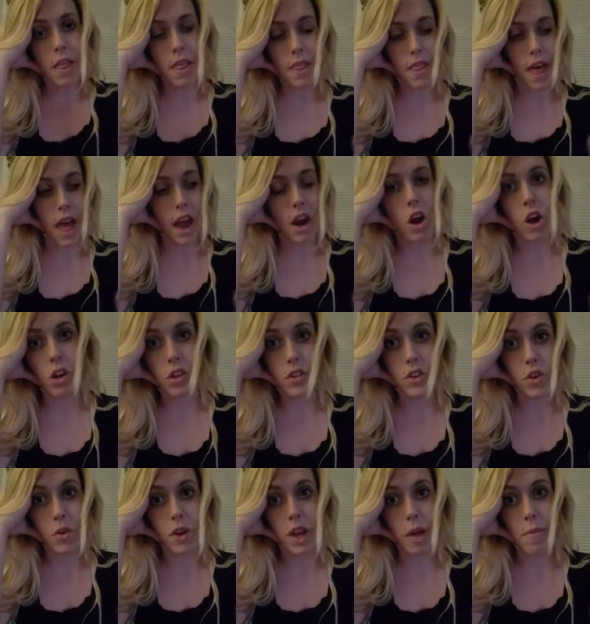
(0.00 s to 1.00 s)
that
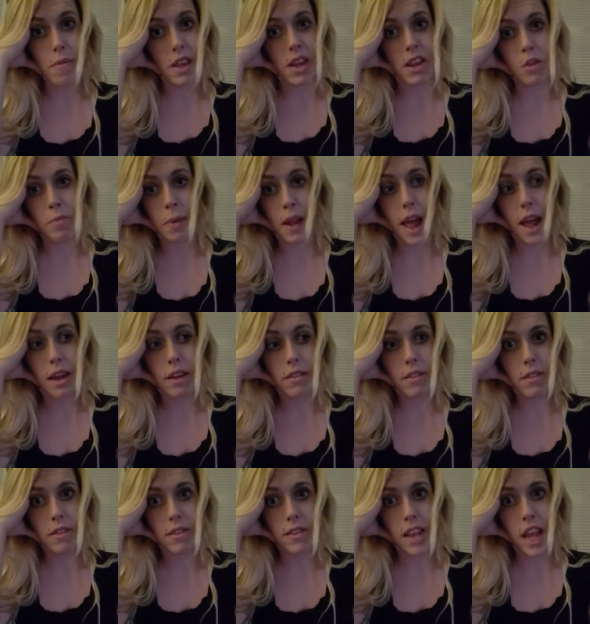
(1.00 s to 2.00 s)
also comes into play.
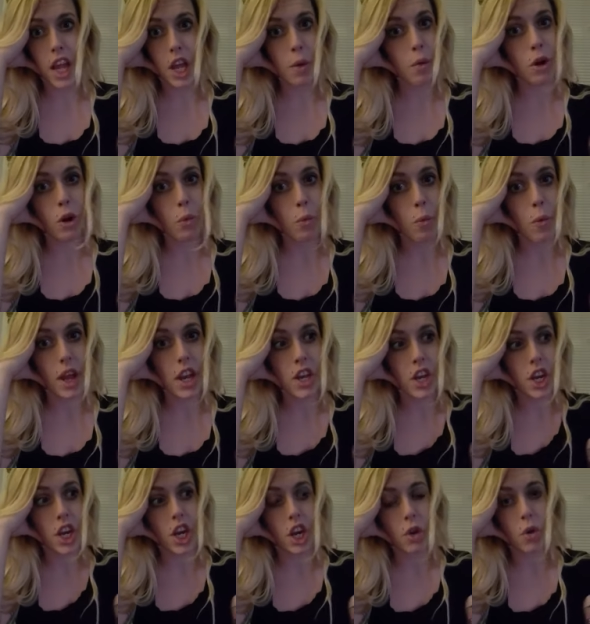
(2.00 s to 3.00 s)
Say you were a
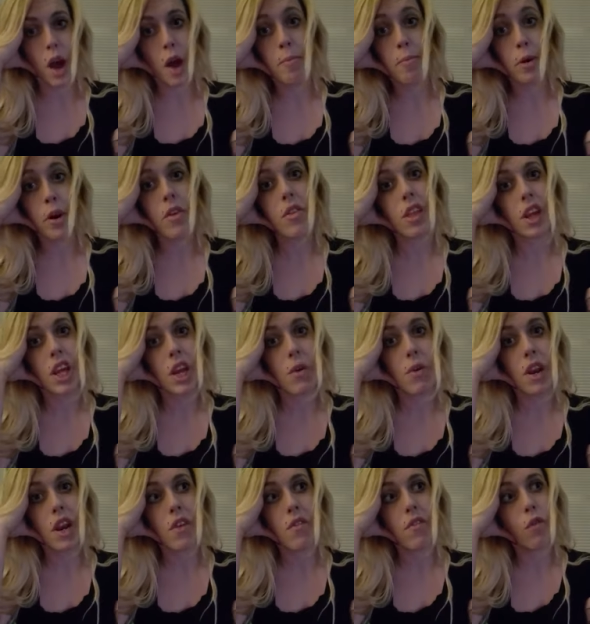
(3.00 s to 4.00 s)
witch and you got
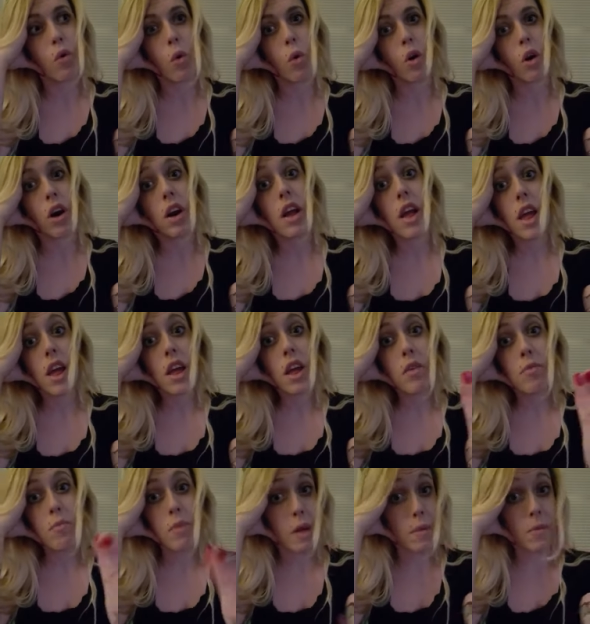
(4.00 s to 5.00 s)
persecuted for
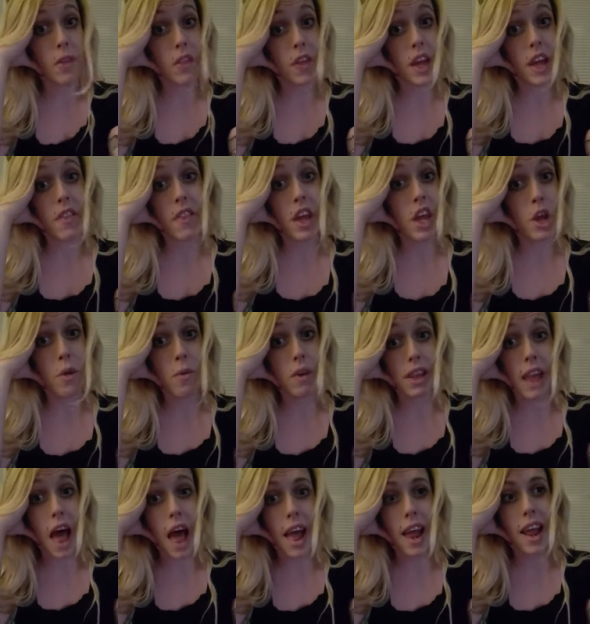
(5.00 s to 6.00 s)
people thinking that you were
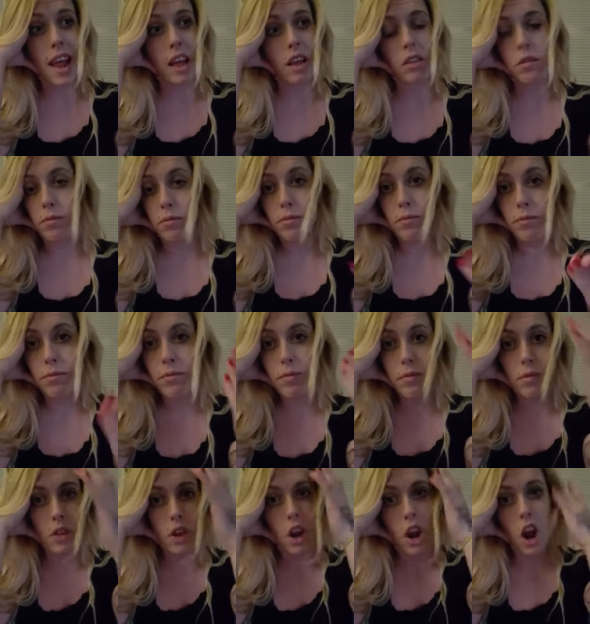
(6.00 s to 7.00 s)
lying.
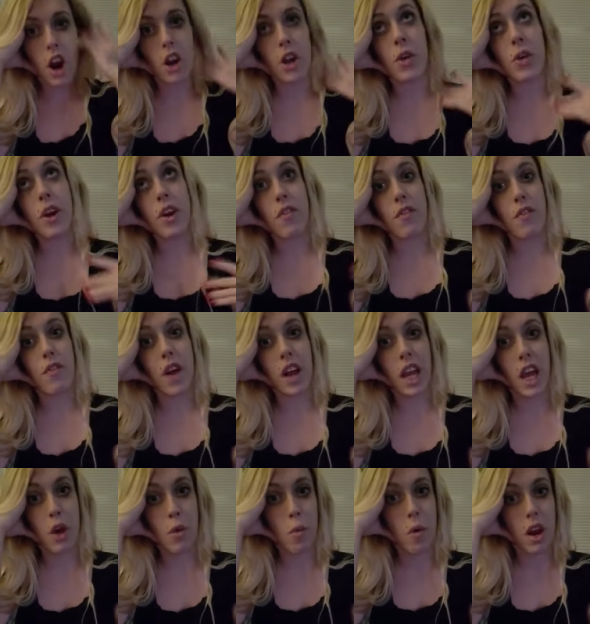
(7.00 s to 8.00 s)
Are you going to
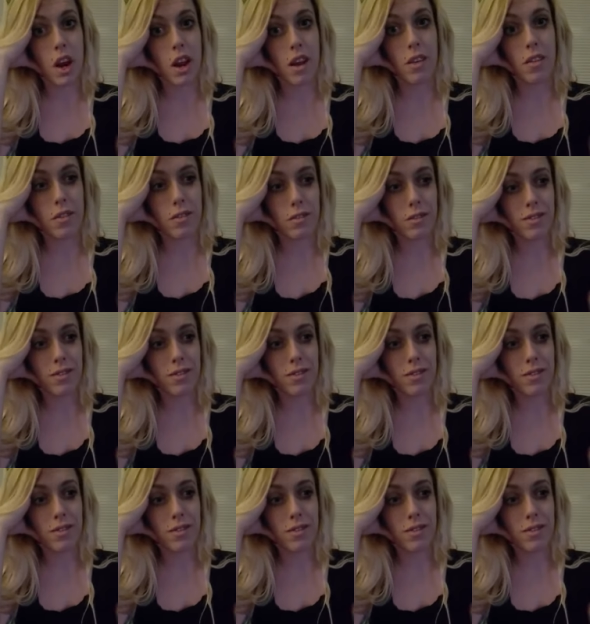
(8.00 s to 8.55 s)
fucking want to